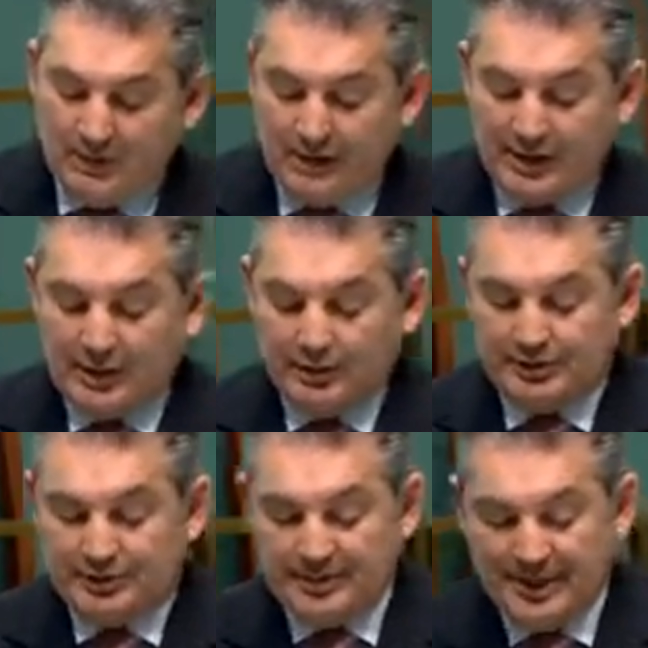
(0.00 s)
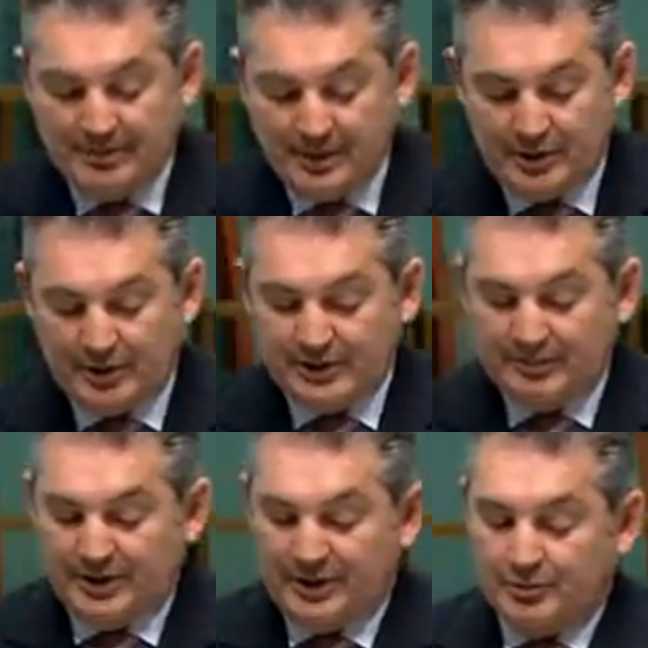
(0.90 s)
The Coalition's paid parental
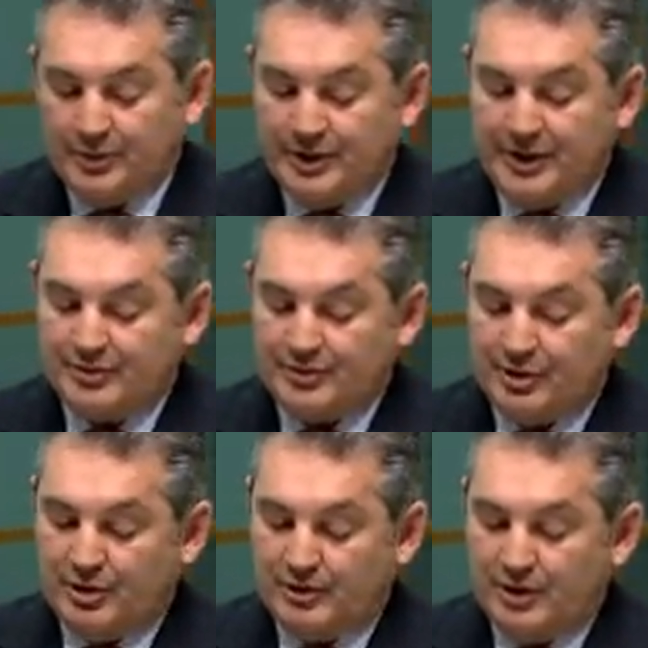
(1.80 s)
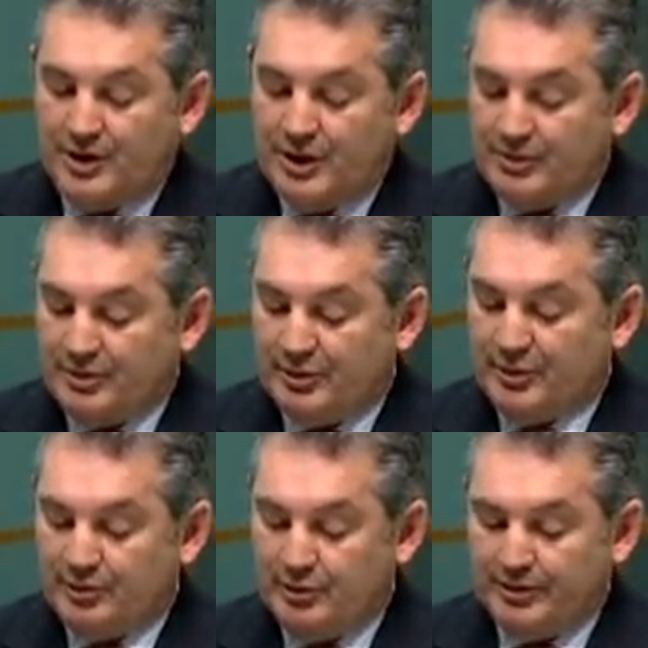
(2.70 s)
leave plan would enhance child and
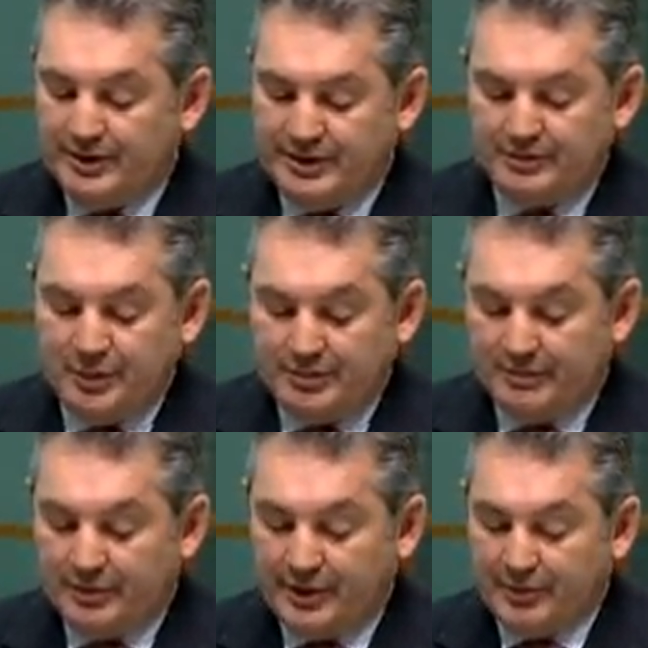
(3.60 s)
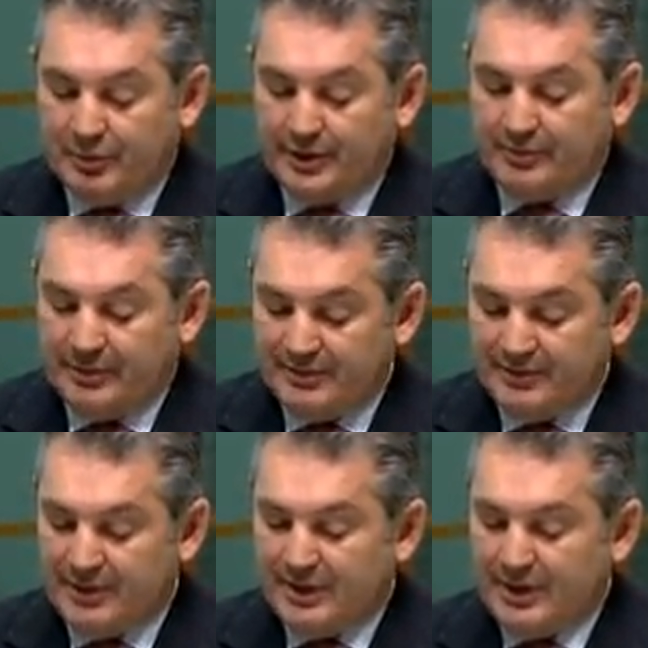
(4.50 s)
maternal wellbeing by providing working
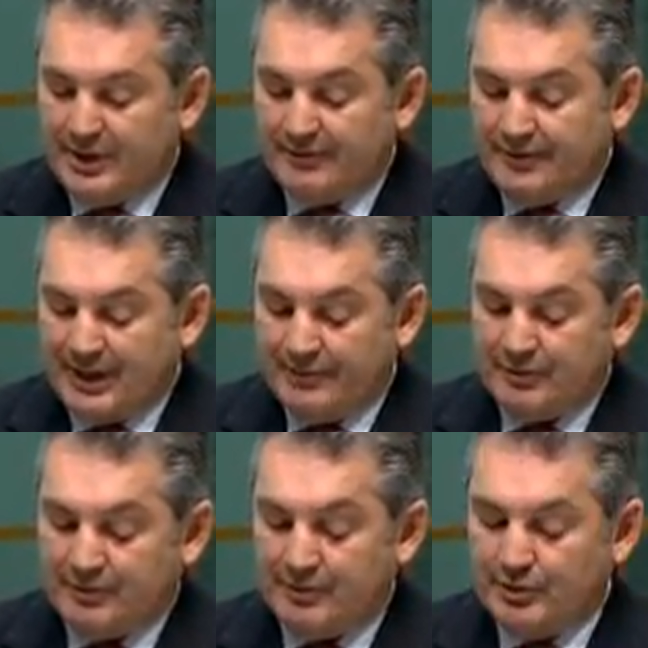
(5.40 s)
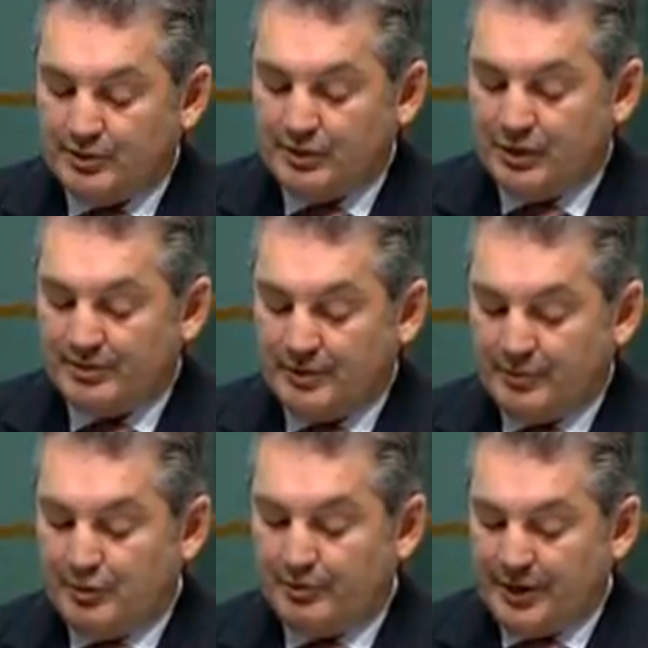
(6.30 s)
mothers and fathers with real time
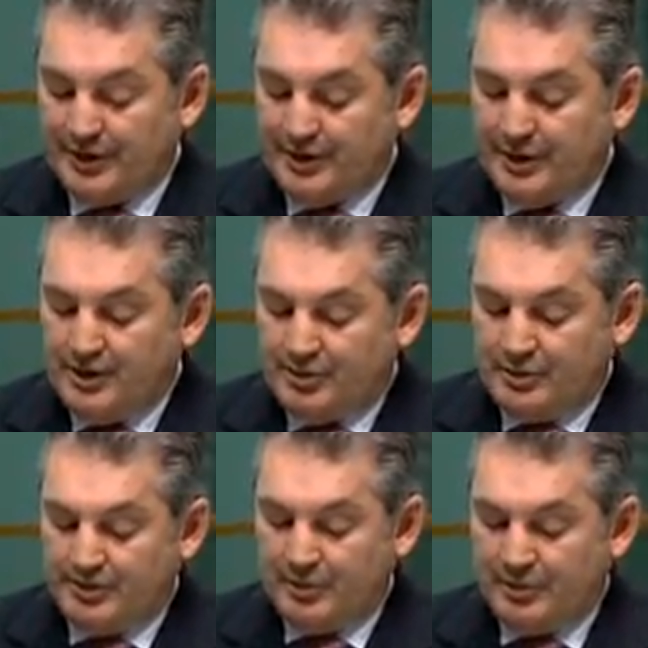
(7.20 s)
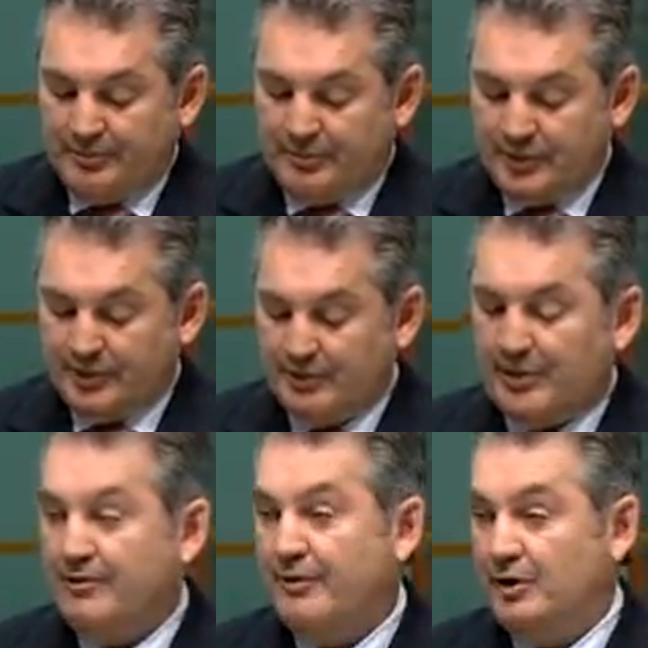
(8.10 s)
and real money during an important period
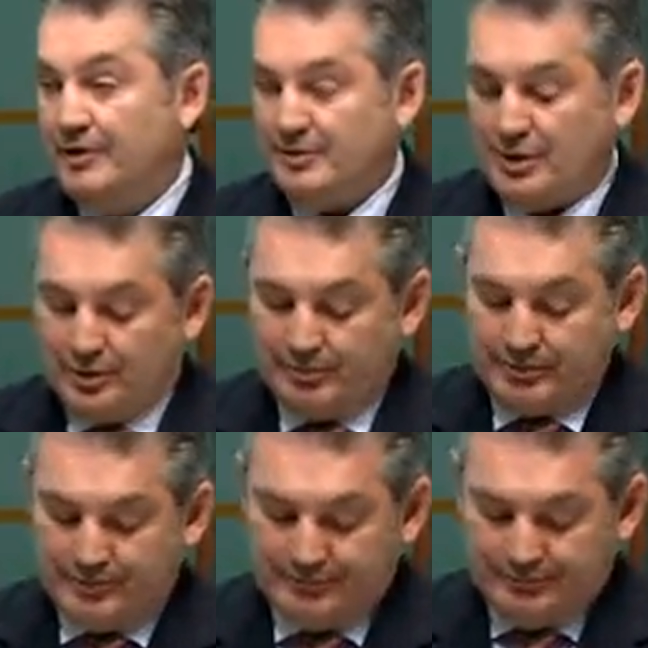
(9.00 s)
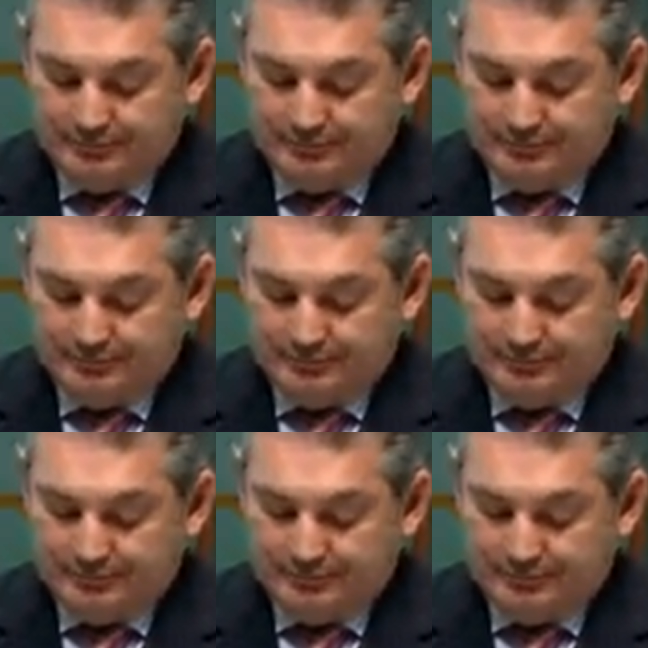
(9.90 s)
following childbirth.